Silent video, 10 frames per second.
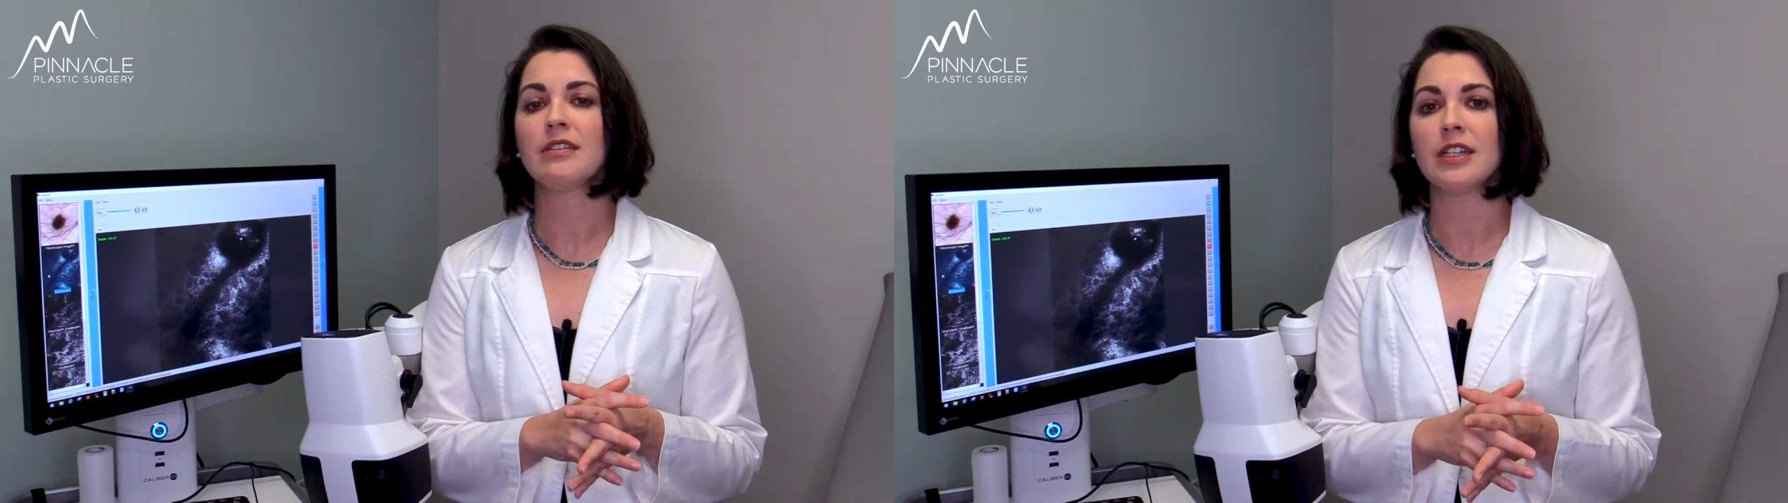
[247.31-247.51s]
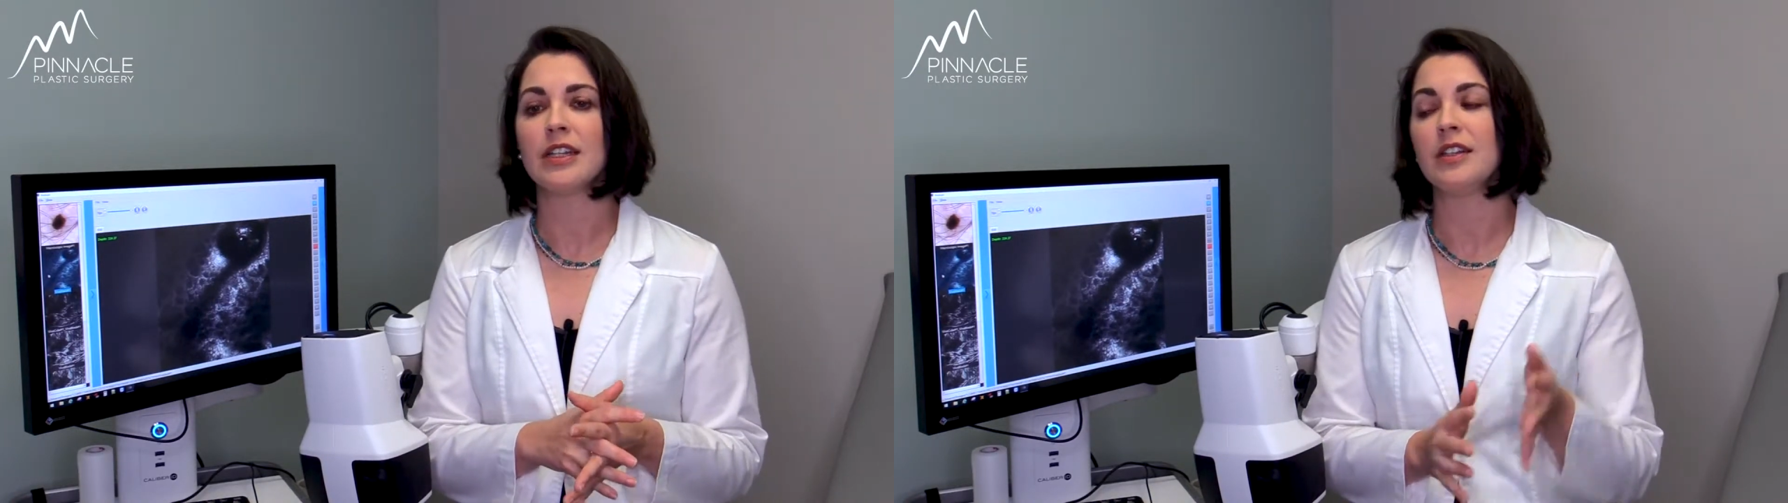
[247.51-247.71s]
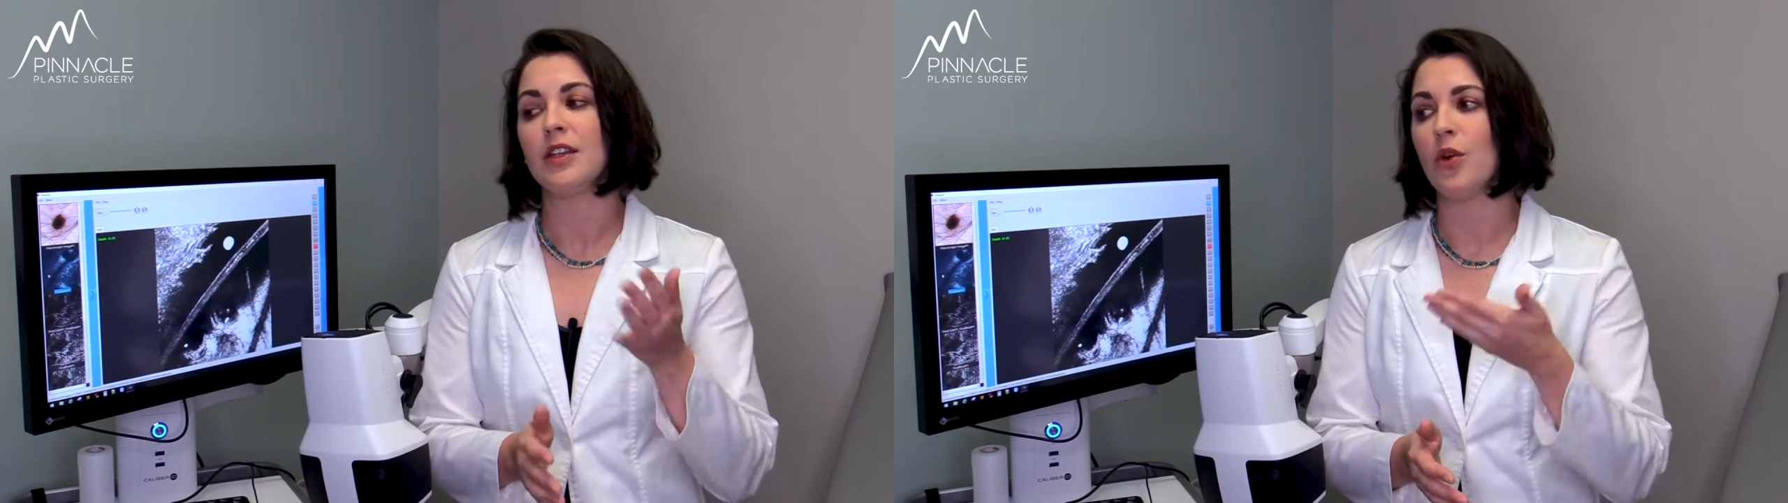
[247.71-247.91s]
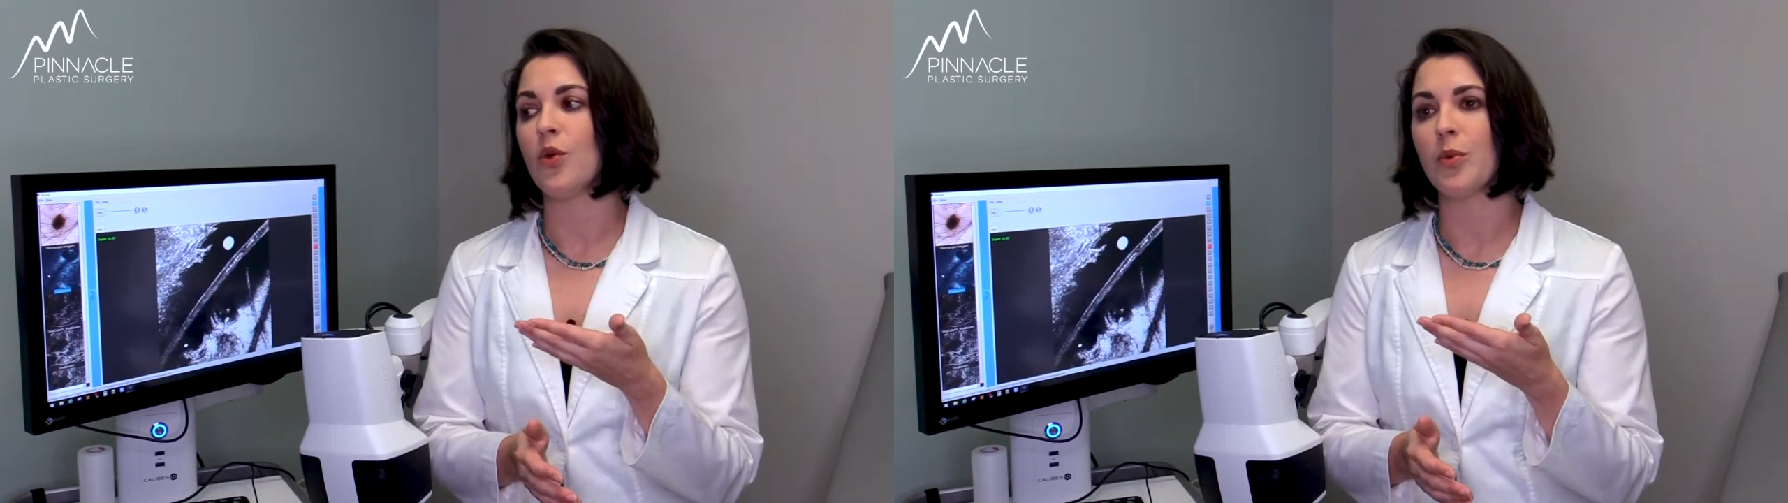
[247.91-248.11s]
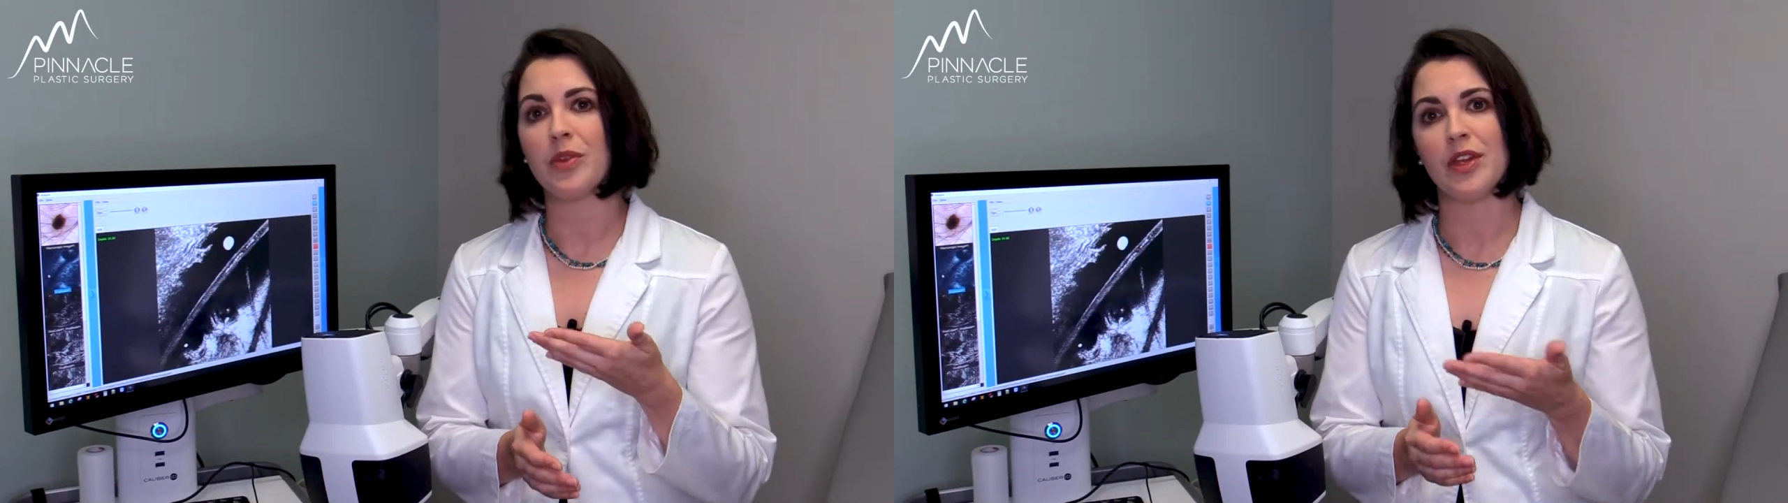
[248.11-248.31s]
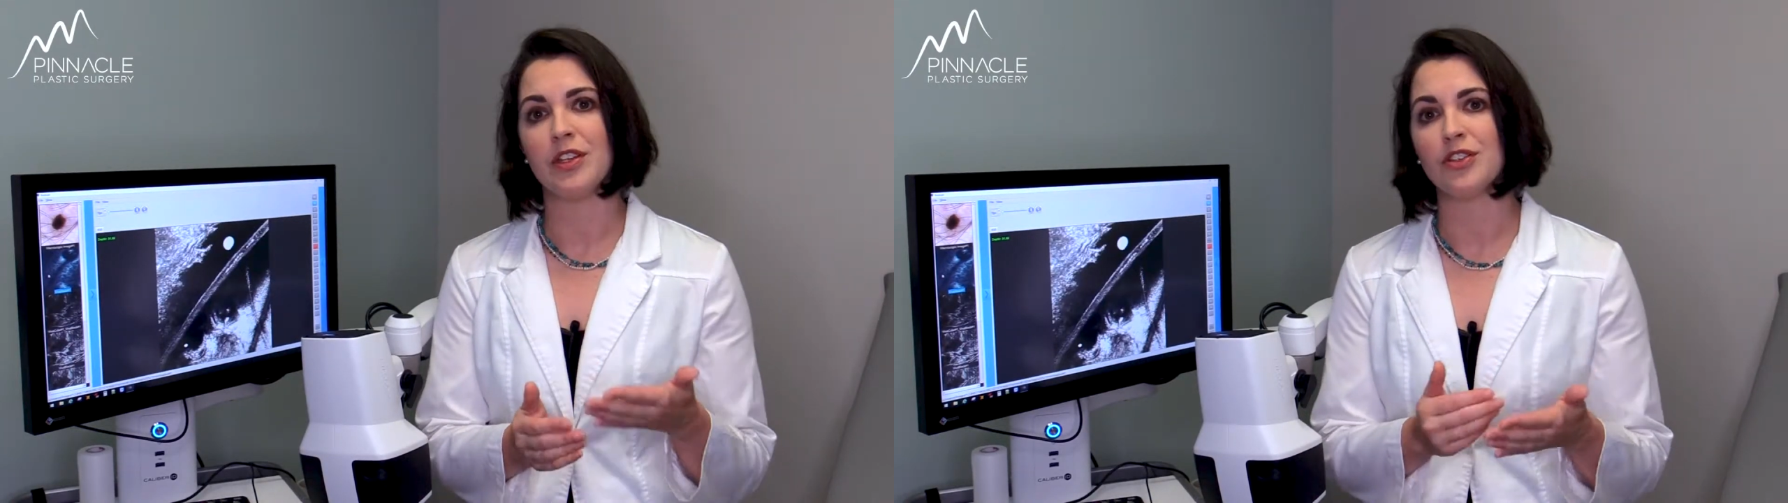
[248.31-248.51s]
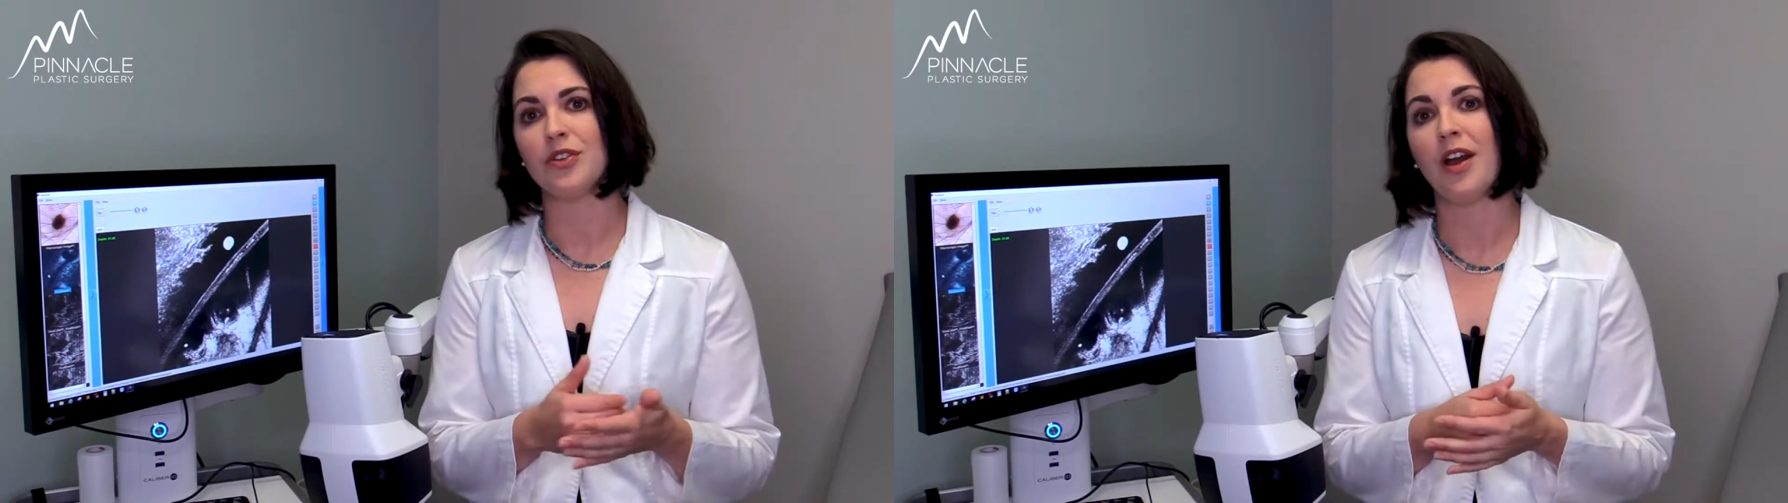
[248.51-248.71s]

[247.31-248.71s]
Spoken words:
clinically or with additional